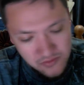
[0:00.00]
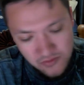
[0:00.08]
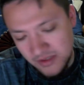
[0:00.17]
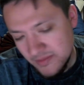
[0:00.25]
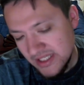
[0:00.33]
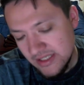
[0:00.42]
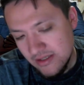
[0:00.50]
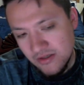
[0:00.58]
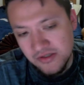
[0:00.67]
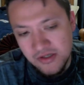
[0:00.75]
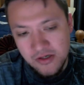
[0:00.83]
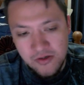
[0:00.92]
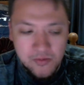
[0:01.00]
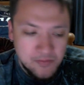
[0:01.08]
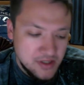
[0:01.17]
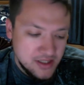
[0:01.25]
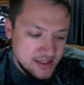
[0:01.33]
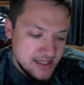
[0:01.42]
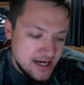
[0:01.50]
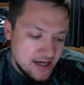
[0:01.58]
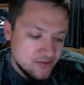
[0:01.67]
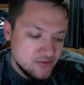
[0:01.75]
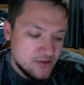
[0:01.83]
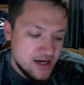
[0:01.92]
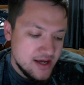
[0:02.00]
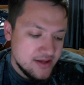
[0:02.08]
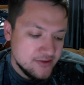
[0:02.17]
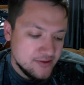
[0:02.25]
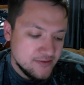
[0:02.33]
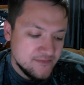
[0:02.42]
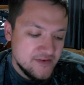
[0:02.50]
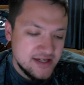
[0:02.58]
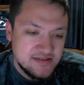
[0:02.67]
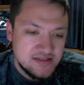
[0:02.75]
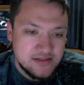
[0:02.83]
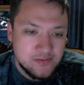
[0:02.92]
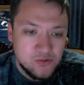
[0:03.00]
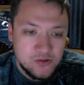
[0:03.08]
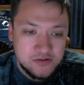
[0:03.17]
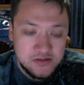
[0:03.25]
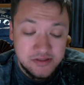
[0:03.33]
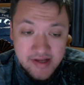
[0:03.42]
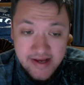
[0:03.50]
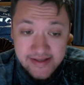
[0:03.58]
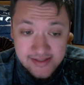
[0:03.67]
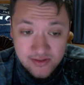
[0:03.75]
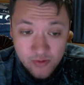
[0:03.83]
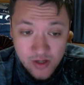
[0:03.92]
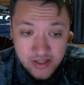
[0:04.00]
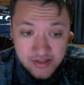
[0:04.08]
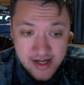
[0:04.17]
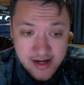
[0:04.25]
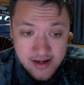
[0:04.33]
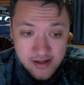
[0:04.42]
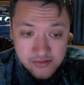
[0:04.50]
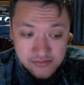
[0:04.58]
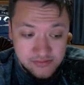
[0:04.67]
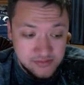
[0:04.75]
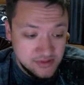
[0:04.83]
Well, I mean, you don't know, but I would rather face the Brooklyn Nets right now